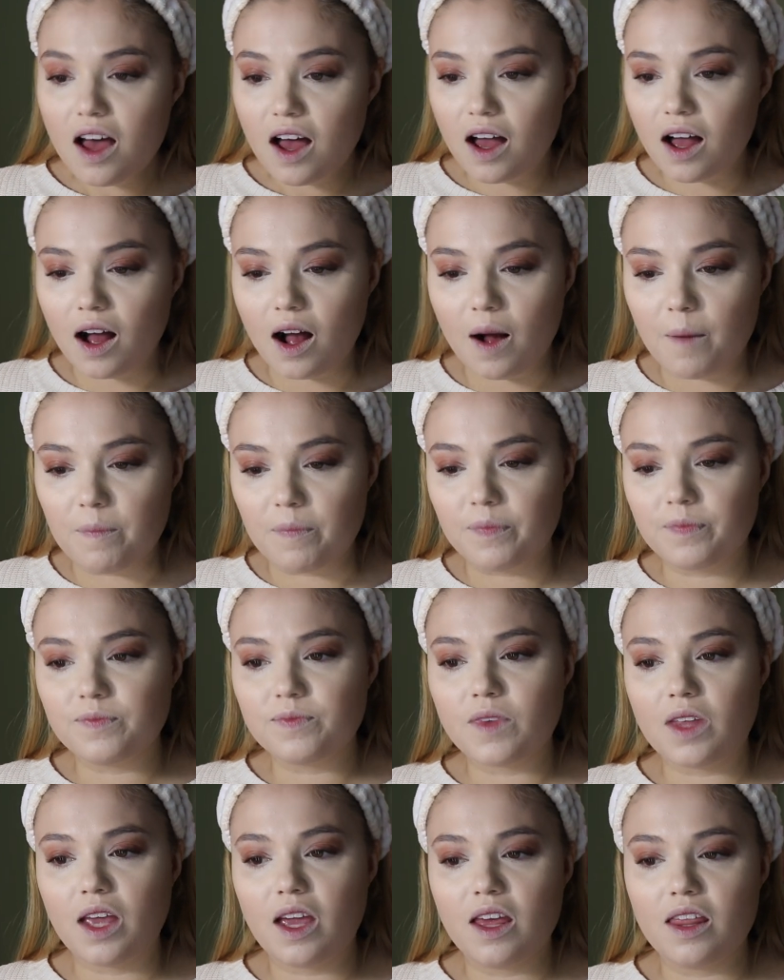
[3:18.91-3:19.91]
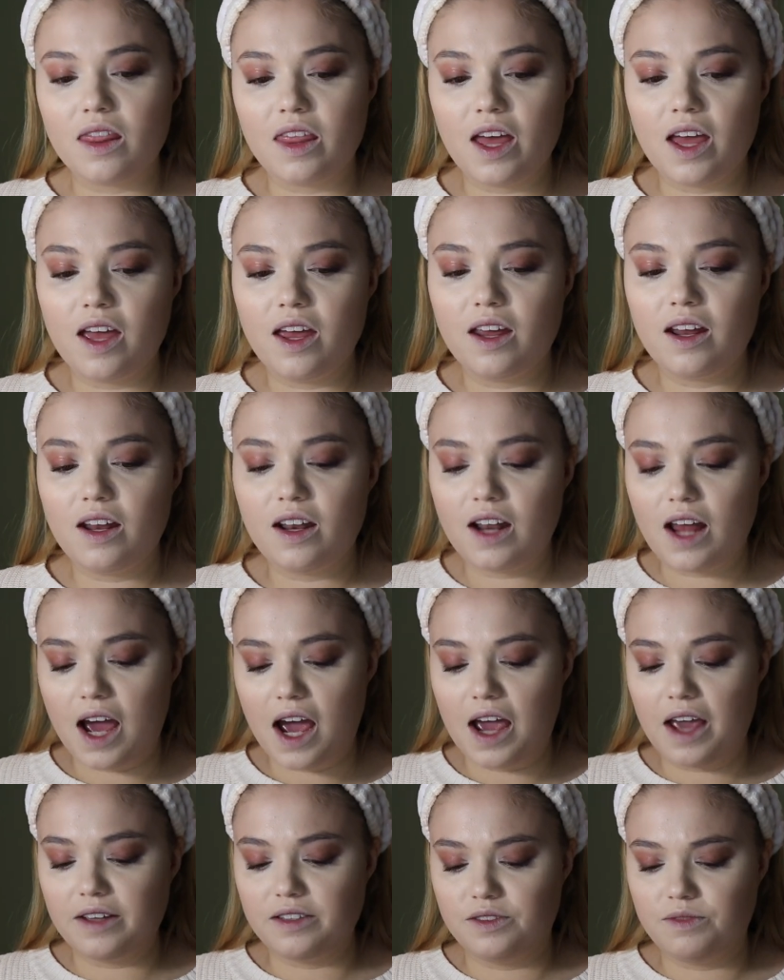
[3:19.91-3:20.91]
um, then
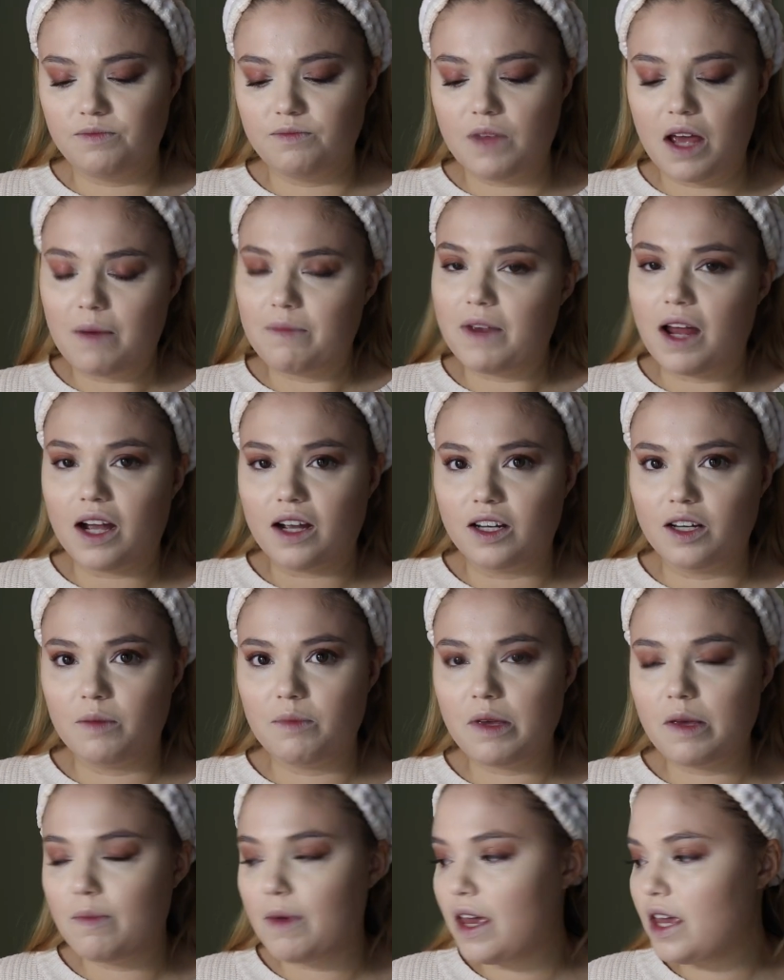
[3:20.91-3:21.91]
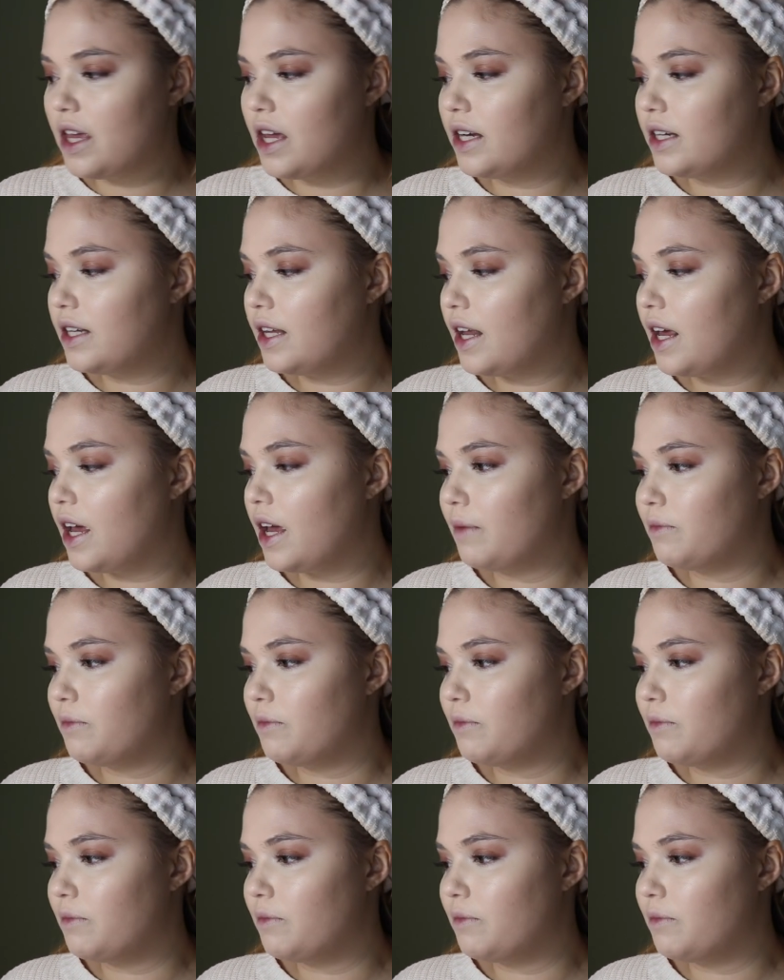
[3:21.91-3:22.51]
I, I'm not gonna be baking today.